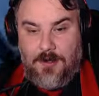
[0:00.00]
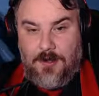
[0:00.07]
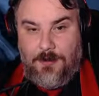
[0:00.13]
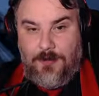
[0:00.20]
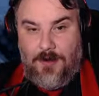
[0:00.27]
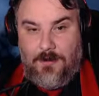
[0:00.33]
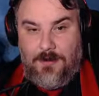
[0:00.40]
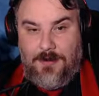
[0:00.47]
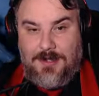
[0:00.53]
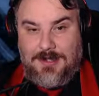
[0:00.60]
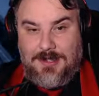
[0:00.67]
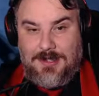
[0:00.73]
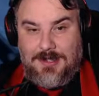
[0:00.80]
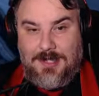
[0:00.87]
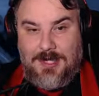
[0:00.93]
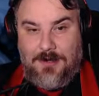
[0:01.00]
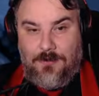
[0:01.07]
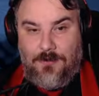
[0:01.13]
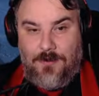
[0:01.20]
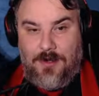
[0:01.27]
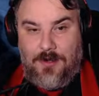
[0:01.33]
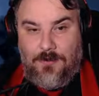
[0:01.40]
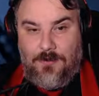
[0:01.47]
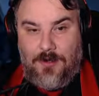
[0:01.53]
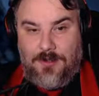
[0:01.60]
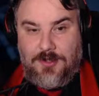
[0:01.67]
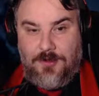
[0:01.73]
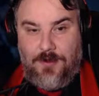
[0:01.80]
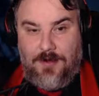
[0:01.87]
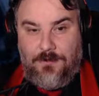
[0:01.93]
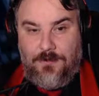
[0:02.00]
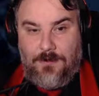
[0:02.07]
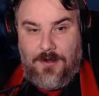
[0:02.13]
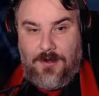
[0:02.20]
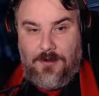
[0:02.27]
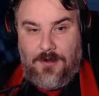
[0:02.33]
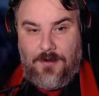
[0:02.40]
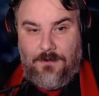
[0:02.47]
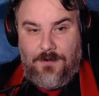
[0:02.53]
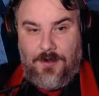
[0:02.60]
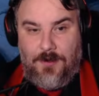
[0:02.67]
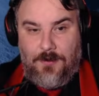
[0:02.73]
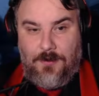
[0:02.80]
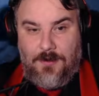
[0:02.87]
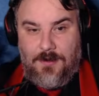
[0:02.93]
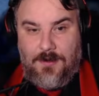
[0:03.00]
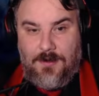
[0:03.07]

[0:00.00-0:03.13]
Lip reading: The problem is it runs away from you if you...